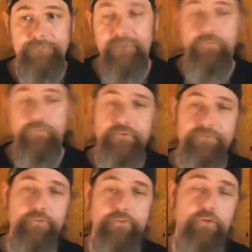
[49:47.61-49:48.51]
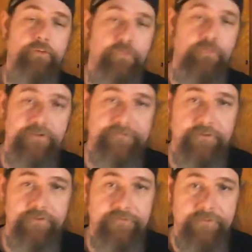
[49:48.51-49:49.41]
If you just do a little bit of
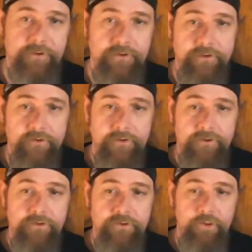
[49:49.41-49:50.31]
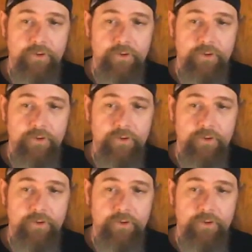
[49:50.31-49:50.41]
research, you'll